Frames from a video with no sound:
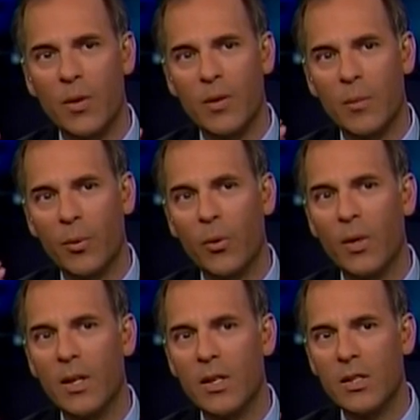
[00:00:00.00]
with
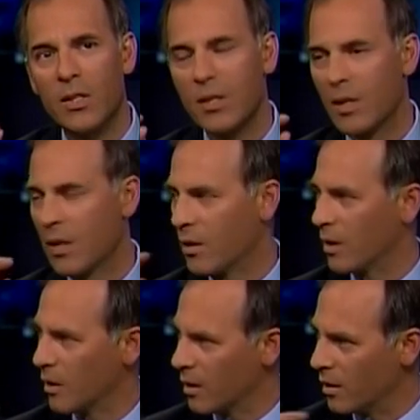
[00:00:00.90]
employees
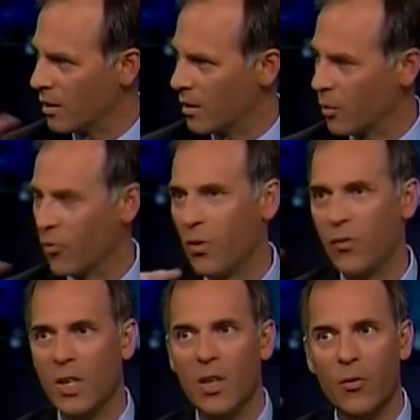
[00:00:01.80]
with
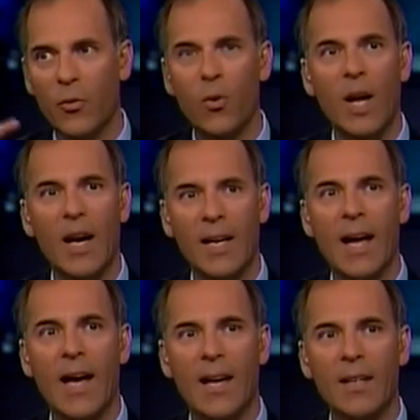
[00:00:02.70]
50 to
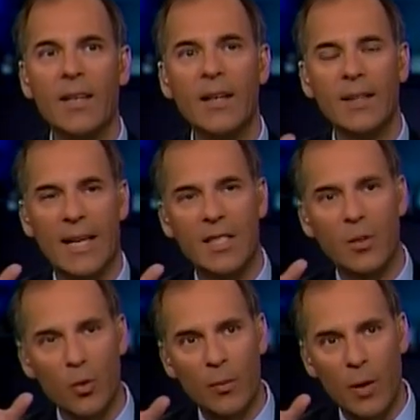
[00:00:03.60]
499, that's the
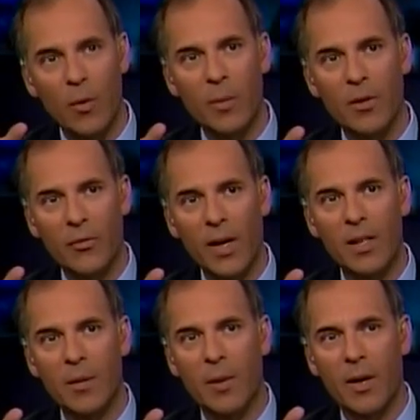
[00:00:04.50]
group that would be
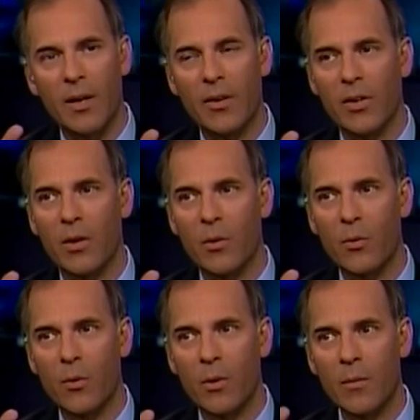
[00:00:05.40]
affected by the healthcare
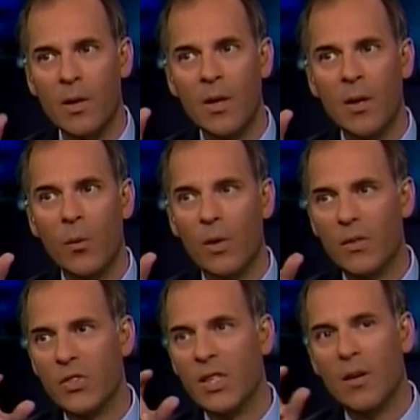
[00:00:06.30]
reform.
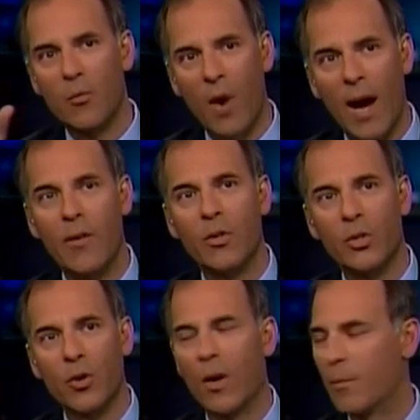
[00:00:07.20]
We've seen a rather
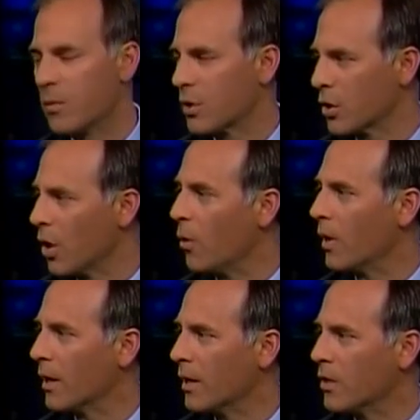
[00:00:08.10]
sharp
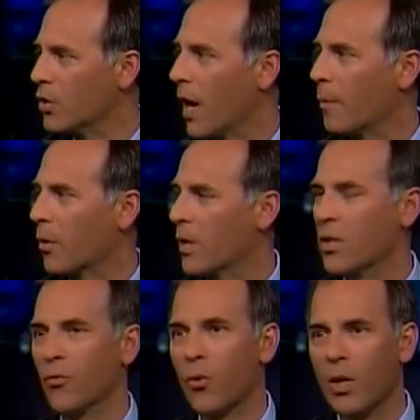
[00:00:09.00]
slowing in job
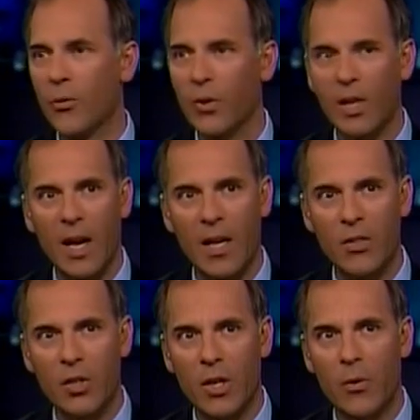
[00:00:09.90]
creation, 43K
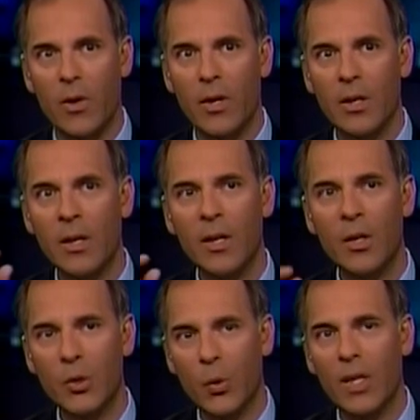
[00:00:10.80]
in January,
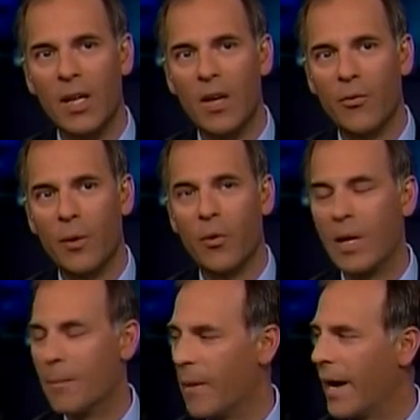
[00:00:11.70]
20K in
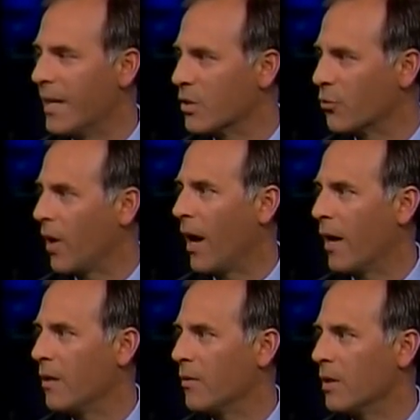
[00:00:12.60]
February, and minus
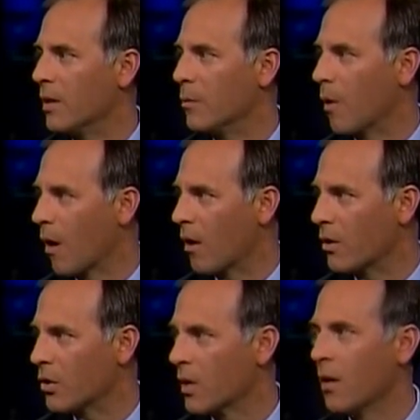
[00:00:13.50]
5 in
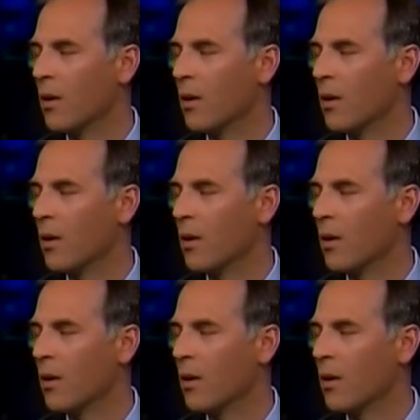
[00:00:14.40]
March.